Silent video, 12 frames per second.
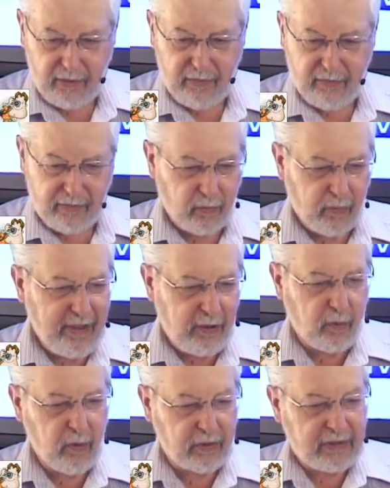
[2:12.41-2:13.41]
the
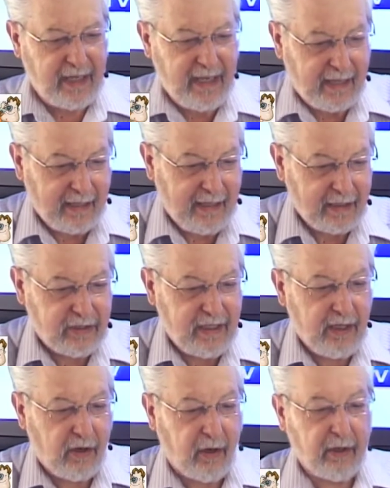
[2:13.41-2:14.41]
reader will take an
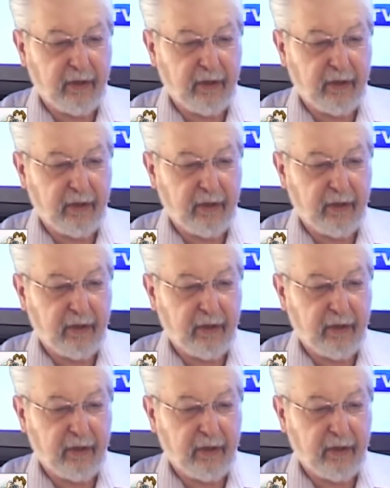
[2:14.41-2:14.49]
SD card.